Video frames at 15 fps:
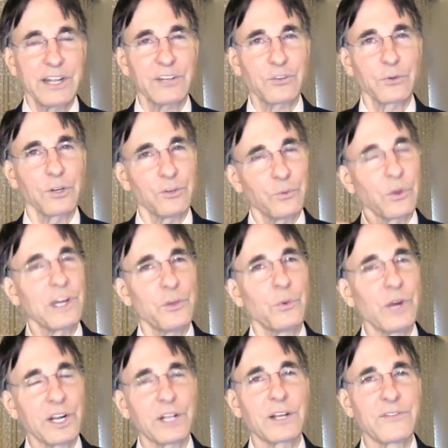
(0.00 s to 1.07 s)
next one is what do you
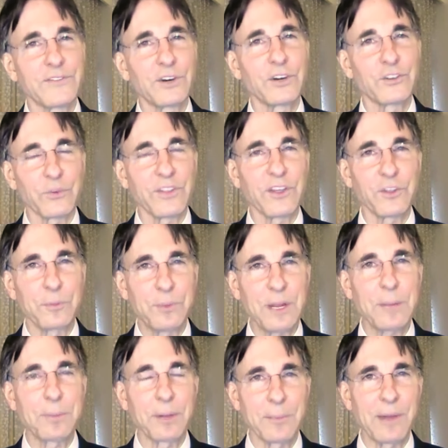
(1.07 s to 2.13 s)
want to converse with other
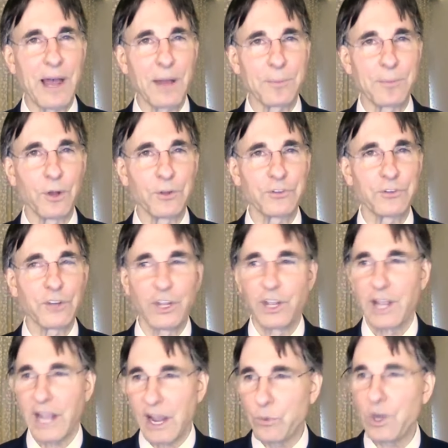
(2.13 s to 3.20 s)
people about most?
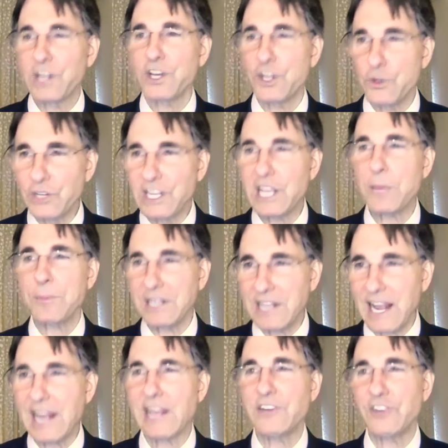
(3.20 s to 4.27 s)
And what do you keep
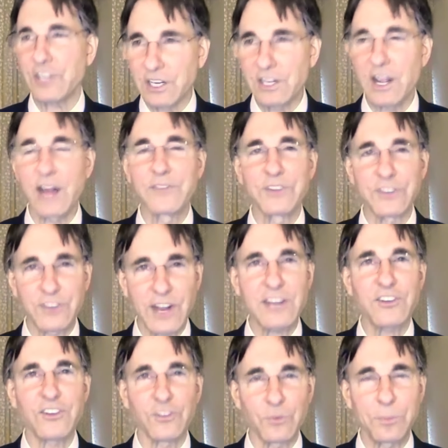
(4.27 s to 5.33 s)
engaging in
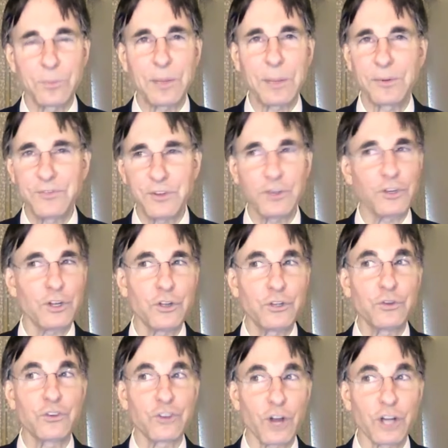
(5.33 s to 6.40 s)
conversations with people? If you do,
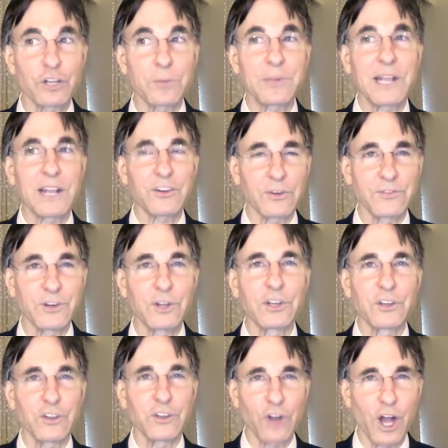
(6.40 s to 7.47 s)
you start to be
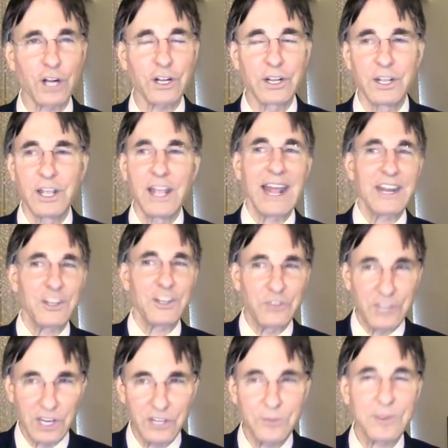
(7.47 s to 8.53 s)
extroverted and talk, and you
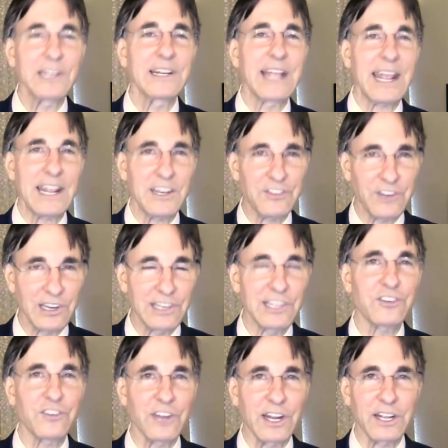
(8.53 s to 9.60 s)
tend to be engaged in
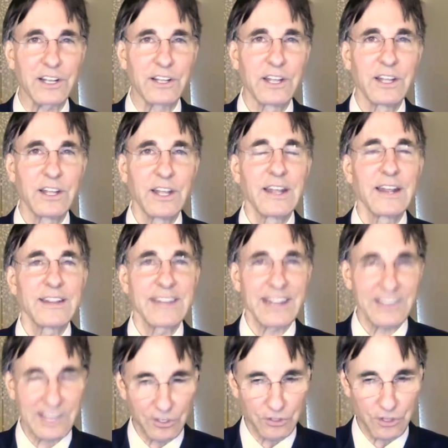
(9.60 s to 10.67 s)
listening
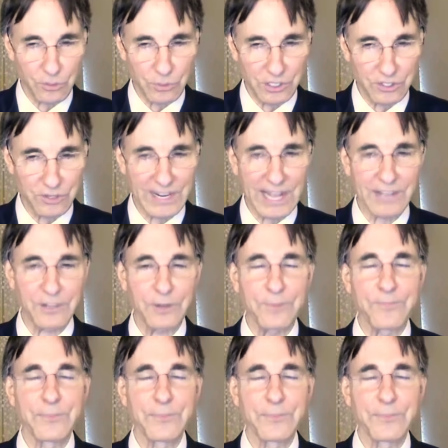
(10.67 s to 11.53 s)
that tells you what you value.